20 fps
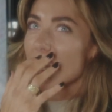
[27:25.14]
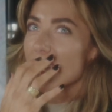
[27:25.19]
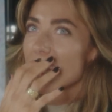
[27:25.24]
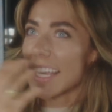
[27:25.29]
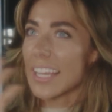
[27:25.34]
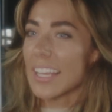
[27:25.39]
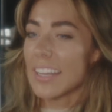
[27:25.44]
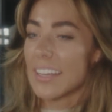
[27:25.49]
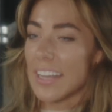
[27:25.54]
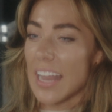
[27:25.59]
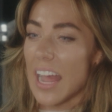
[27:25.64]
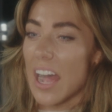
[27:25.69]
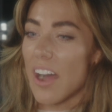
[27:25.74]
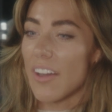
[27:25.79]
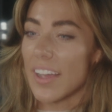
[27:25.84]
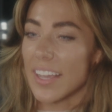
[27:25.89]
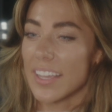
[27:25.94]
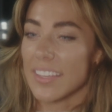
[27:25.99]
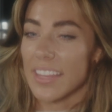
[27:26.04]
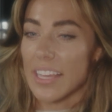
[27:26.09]
Like now
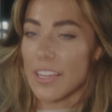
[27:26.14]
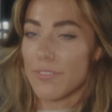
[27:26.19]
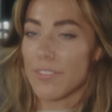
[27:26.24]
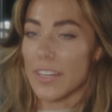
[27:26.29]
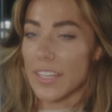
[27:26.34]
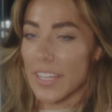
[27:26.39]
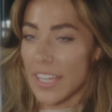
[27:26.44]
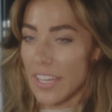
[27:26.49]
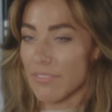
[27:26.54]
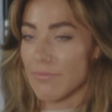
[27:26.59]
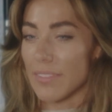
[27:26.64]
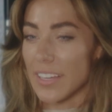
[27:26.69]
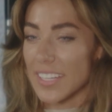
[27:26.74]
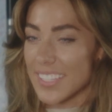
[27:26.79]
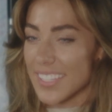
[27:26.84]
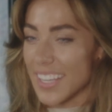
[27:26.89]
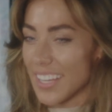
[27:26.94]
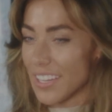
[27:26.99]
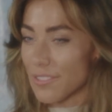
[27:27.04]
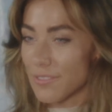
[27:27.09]
I can like forgive
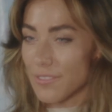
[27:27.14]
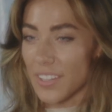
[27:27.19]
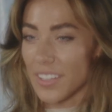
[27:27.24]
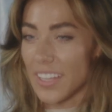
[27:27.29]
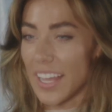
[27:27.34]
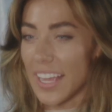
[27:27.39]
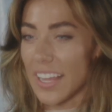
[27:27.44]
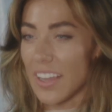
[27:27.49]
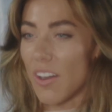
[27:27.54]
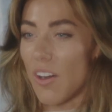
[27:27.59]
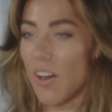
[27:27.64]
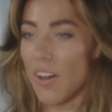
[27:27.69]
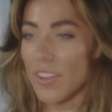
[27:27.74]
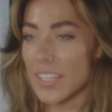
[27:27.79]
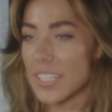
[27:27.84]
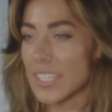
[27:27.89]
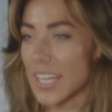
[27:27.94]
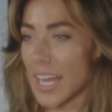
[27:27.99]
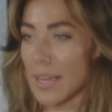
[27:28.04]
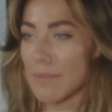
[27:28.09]
myself for like all
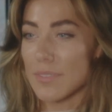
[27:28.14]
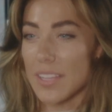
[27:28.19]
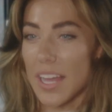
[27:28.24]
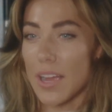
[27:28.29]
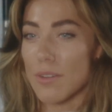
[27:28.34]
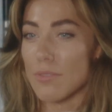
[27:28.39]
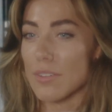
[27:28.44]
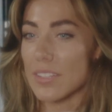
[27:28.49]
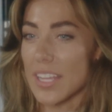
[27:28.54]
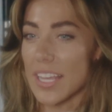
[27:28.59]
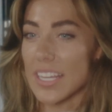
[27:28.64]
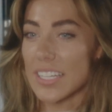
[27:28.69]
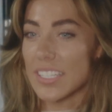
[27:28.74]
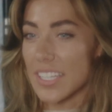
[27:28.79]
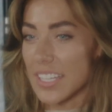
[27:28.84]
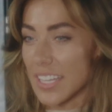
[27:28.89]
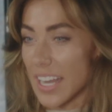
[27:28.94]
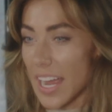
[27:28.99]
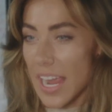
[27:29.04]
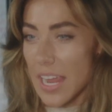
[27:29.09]
the times that I was like
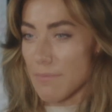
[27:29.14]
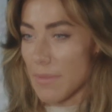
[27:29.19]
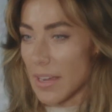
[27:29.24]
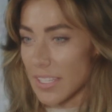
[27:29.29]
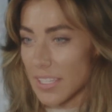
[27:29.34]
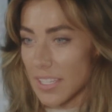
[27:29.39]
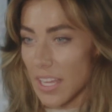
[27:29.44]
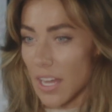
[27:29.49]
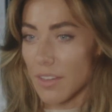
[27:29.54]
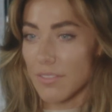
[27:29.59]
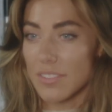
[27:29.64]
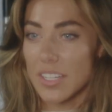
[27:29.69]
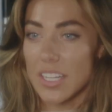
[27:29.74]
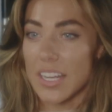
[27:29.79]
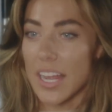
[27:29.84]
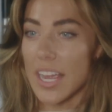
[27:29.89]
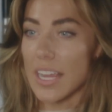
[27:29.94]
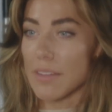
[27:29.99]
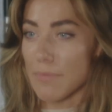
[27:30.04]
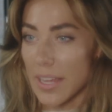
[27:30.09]
denying myself,
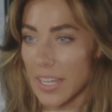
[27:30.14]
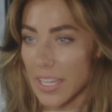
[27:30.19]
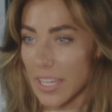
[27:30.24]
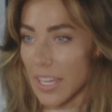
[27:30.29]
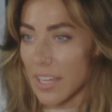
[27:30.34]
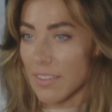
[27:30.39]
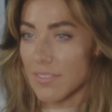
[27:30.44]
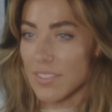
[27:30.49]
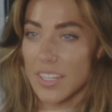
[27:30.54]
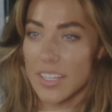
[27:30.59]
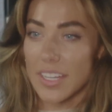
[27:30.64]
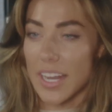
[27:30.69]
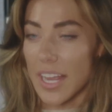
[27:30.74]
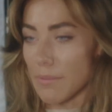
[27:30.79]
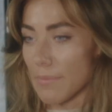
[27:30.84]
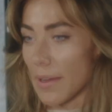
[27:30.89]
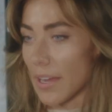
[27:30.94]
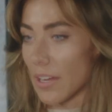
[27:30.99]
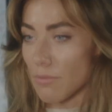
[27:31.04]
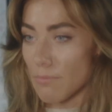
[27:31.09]
denying my gifts,
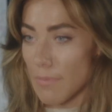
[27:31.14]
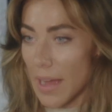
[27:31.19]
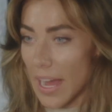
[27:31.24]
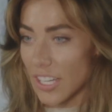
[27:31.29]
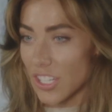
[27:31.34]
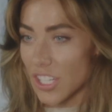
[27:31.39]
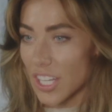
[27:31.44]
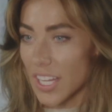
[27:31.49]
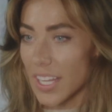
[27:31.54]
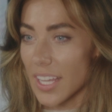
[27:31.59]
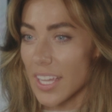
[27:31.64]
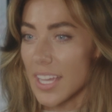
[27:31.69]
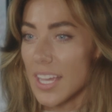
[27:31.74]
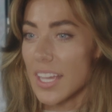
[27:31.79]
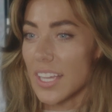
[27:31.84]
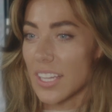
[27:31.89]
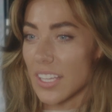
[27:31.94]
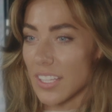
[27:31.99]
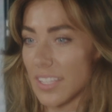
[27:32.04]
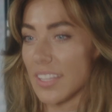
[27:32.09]
denying my own magic,
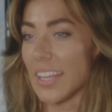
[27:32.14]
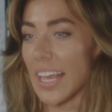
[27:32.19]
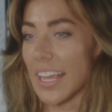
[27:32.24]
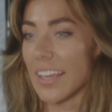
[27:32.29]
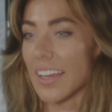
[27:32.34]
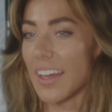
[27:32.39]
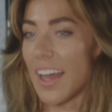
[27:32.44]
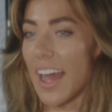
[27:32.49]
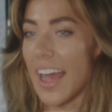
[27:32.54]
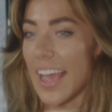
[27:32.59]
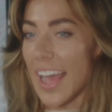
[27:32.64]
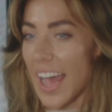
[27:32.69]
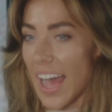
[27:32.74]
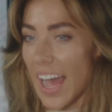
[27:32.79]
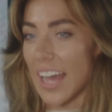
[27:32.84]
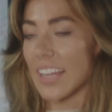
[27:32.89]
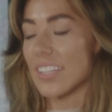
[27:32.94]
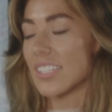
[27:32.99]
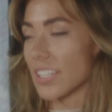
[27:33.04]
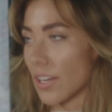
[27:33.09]
because like I
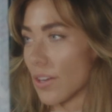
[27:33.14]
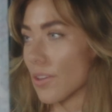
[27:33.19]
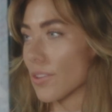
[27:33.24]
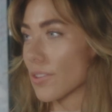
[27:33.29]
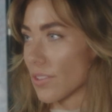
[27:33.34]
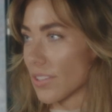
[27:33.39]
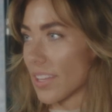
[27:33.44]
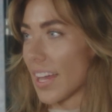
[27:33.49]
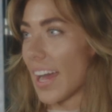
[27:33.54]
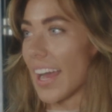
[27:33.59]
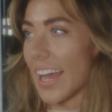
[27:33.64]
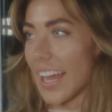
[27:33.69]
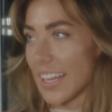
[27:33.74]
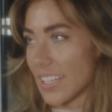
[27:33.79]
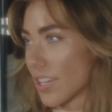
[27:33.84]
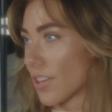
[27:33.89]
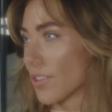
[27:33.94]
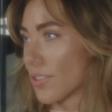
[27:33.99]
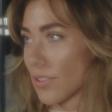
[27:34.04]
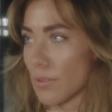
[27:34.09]
had to go through that. I had
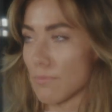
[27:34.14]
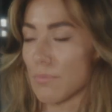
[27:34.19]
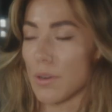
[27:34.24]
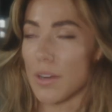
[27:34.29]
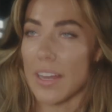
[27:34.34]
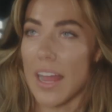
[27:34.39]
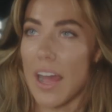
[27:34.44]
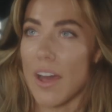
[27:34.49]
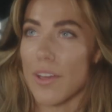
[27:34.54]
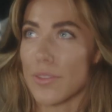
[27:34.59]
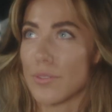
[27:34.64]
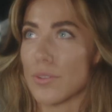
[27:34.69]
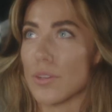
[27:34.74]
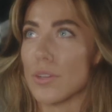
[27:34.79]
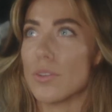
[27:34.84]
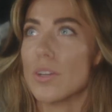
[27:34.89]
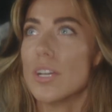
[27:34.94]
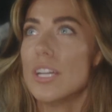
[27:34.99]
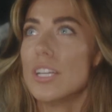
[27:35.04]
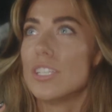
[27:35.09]
to go through the burnout,
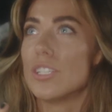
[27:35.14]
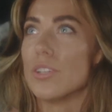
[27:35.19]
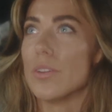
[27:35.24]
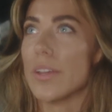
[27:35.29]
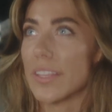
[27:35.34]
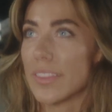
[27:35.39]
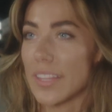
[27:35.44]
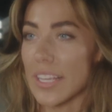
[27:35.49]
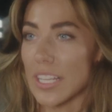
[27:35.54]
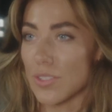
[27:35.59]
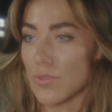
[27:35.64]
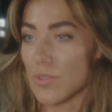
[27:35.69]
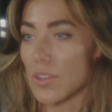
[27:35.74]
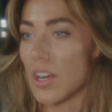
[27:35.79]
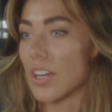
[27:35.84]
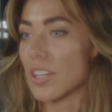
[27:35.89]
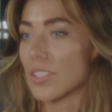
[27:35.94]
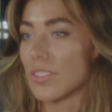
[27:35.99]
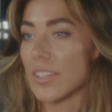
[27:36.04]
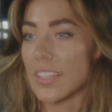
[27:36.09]
through doing things
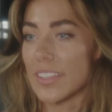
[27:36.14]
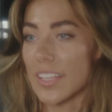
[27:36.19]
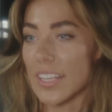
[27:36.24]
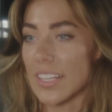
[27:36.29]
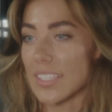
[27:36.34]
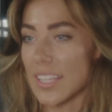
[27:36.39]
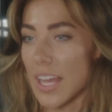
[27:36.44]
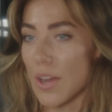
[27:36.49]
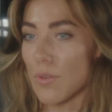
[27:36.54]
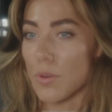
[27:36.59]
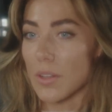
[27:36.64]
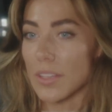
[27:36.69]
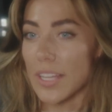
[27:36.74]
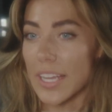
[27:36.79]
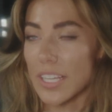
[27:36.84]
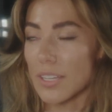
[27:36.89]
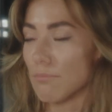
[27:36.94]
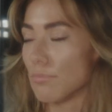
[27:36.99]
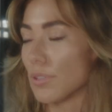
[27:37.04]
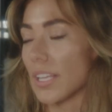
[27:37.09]
wrong, doing things that were
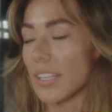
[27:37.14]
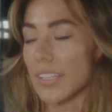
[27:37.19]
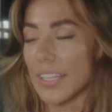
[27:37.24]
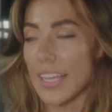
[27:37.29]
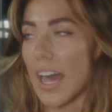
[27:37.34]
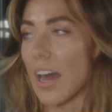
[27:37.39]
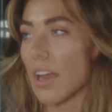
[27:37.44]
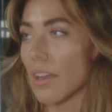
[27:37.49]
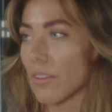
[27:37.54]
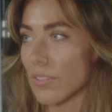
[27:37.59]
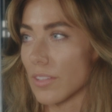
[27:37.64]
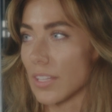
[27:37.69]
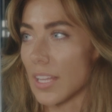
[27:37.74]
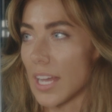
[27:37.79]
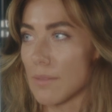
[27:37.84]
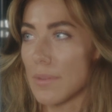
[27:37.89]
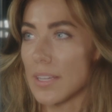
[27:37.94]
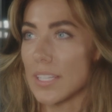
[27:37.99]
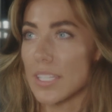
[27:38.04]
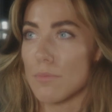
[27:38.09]
like completely out of
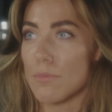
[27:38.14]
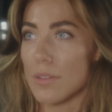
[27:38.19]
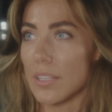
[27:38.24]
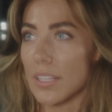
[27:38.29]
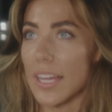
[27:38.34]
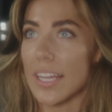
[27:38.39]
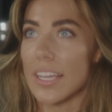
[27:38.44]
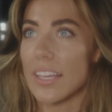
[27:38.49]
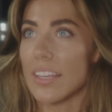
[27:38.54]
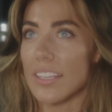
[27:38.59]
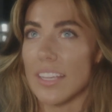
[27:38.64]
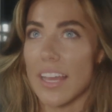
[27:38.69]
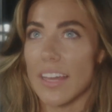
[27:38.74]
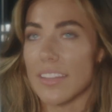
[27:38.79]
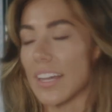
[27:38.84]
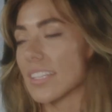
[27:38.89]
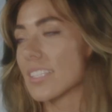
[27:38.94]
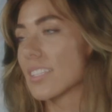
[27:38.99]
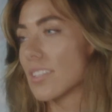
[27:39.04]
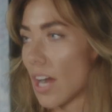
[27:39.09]
alignment, to be like,
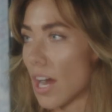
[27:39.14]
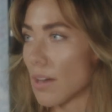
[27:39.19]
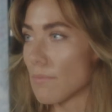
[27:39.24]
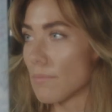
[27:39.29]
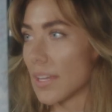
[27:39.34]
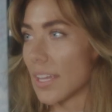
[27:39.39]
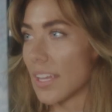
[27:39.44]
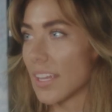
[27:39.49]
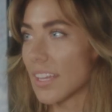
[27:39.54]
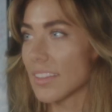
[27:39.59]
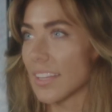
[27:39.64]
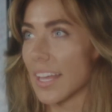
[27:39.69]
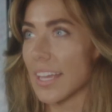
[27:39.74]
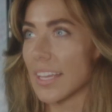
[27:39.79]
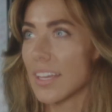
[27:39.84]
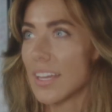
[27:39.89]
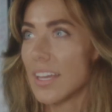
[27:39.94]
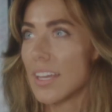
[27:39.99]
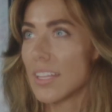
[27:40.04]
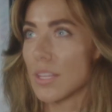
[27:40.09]
that's not me.
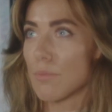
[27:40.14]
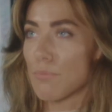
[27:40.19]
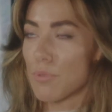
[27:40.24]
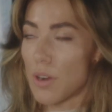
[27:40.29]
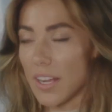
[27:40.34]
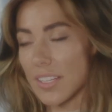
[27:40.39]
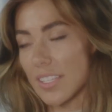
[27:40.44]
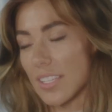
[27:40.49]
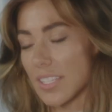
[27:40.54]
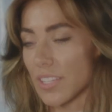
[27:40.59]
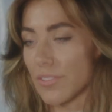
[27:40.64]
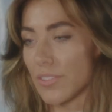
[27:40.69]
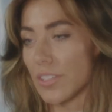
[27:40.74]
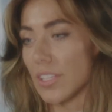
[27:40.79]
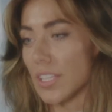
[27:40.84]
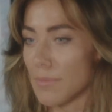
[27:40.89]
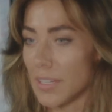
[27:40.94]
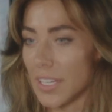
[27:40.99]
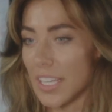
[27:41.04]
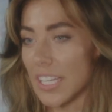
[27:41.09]
Like the process of
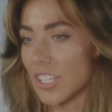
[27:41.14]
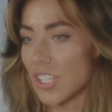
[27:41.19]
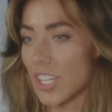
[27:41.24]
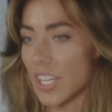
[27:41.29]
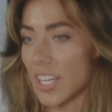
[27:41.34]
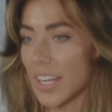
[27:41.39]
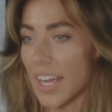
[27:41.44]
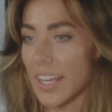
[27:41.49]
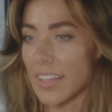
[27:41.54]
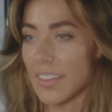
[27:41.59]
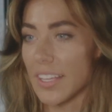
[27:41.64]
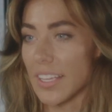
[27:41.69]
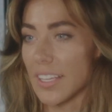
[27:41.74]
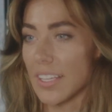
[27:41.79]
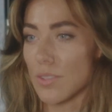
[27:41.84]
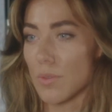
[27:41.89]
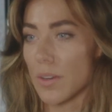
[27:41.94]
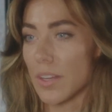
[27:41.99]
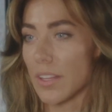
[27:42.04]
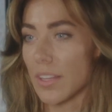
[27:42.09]
elimination, I think,
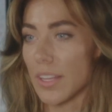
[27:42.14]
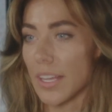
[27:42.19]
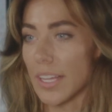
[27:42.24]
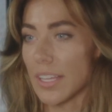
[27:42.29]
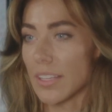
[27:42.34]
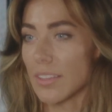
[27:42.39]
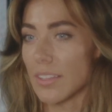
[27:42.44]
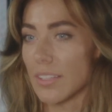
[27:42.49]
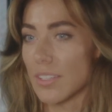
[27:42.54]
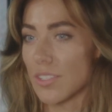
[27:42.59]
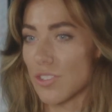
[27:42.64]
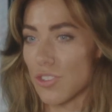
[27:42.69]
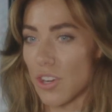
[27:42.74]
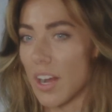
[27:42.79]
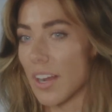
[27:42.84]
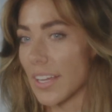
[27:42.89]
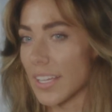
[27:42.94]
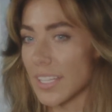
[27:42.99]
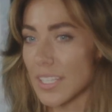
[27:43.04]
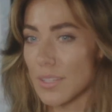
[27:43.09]
is one of like the
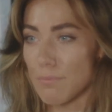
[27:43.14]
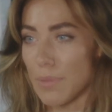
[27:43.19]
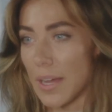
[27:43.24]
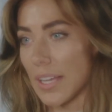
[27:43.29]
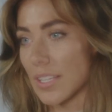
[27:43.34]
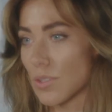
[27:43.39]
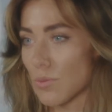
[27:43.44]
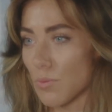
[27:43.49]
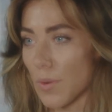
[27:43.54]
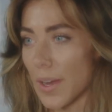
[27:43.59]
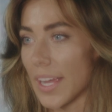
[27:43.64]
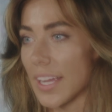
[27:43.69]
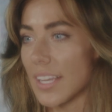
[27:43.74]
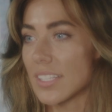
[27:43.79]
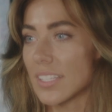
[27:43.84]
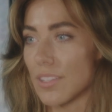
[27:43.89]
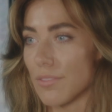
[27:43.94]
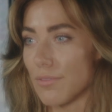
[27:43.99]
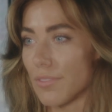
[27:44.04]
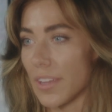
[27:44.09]
strongest, best
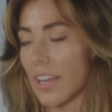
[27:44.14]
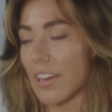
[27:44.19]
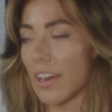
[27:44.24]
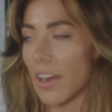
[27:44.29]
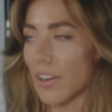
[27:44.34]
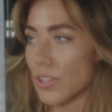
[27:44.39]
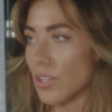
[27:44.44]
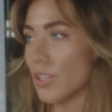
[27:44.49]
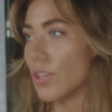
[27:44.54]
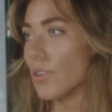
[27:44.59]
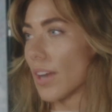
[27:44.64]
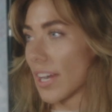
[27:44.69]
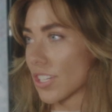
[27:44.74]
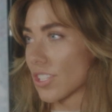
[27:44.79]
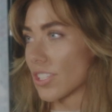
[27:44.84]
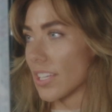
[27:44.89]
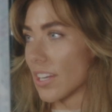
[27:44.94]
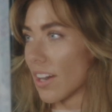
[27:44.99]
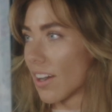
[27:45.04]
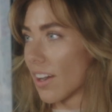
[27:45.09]
ways to figure out who you
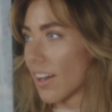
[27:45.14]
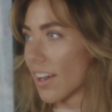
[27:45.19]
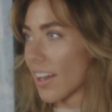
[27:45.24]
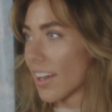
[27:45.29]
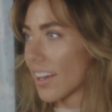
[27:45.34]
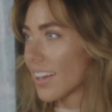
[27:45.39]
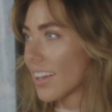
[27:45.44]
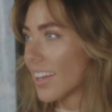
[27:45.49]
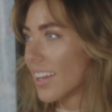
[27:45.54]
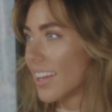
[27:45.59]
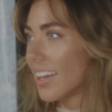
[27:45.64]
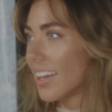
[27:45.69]
actually are.